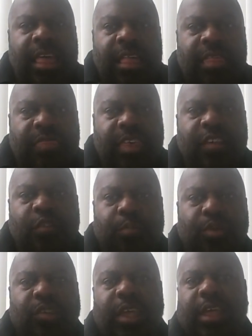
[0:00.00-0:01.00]
this
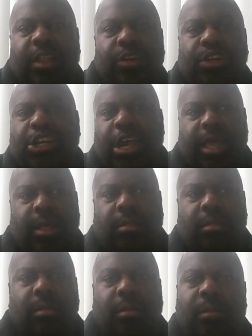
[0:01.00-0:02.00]
particular jail
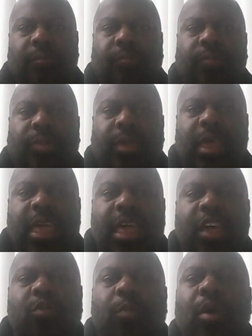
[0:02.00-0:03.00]

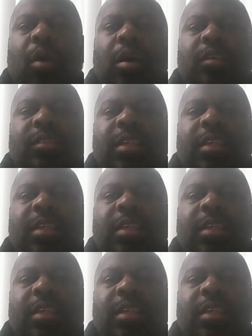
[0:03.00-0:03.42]
is because